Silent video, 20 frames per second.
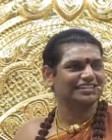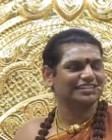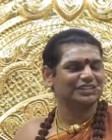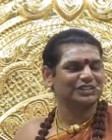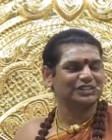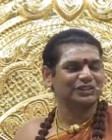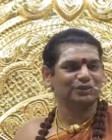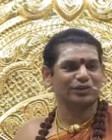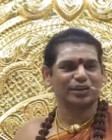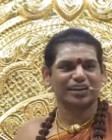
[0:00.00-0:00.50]

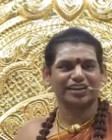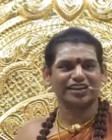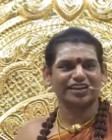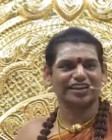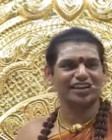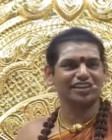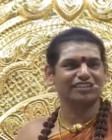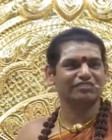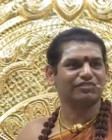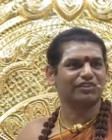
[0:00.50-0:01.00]
you
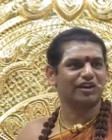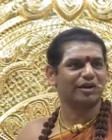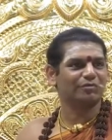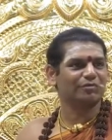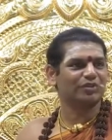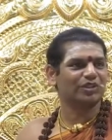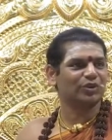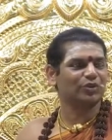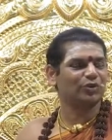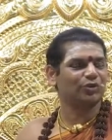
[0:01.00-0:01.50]
already informed
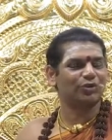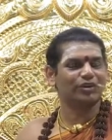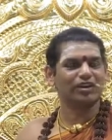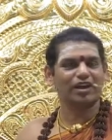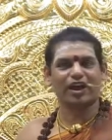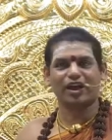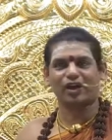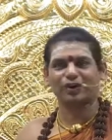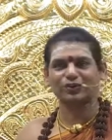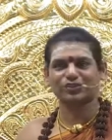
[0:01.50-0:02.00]
the whole
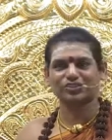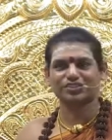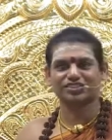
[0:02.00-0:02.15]
house.